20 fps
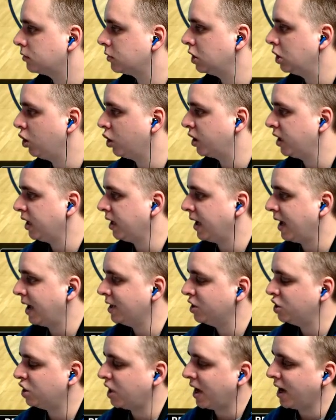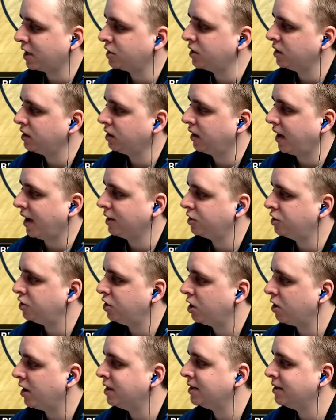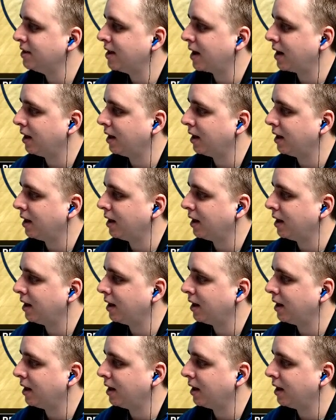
Looking at Jackson last year, he did not